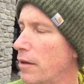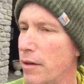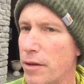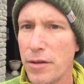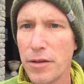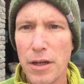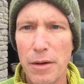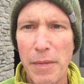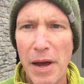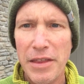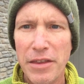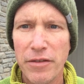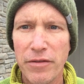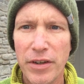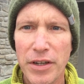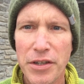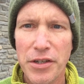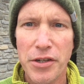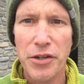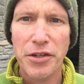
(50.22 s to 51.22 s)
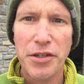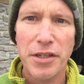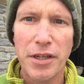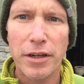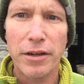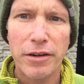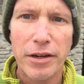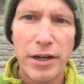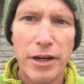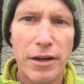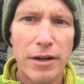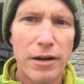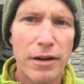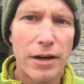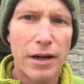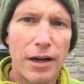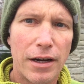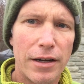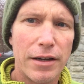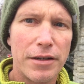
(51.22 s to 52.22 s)
So I'm at the visitor center here.
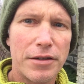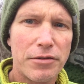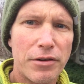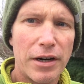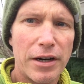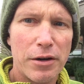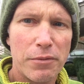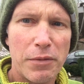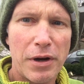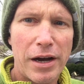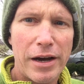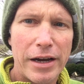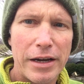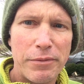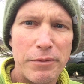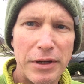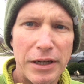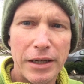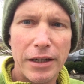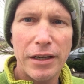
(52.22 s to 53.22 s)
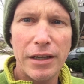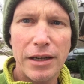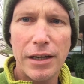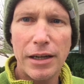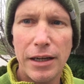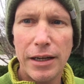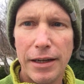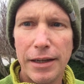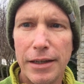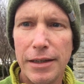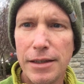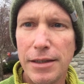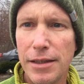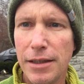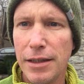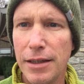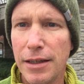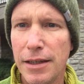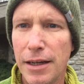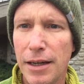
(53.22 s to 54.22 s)
It's right here behind me, and
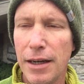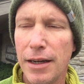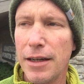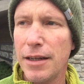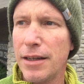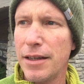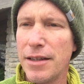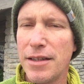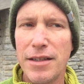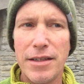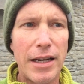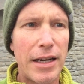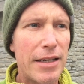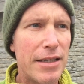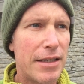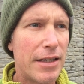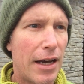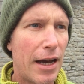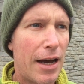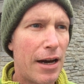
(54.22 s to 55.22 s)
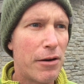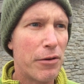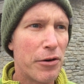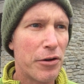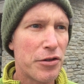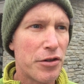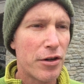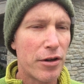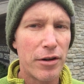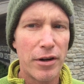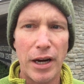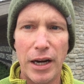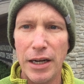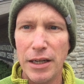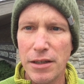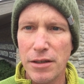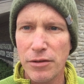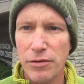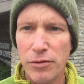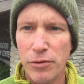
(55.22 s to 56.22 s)
it states the hours are
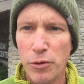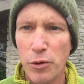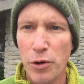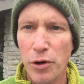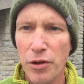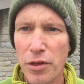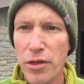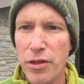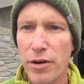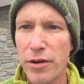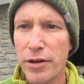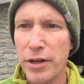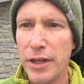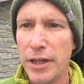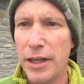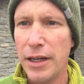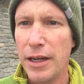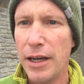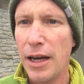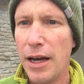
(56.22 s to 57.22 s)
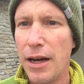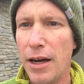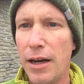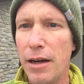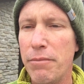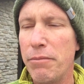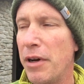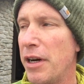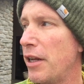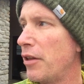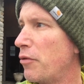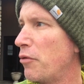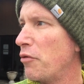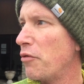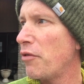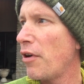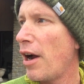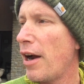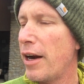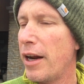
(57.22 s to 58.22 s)
8 to 4:30 Monday through
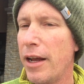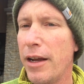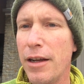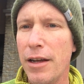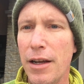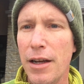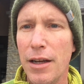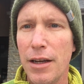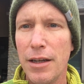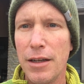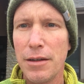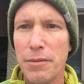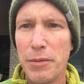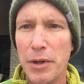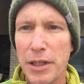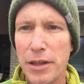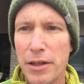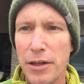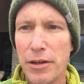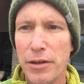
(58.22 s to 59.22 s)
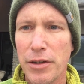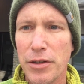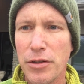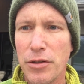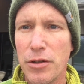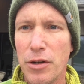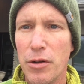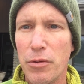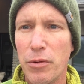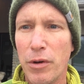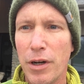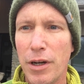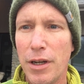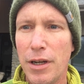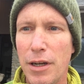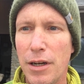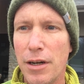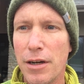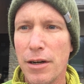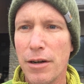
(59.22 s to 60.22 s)
Friday, but there is no one
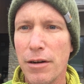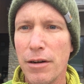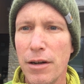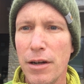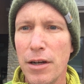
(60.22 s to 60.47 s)
here.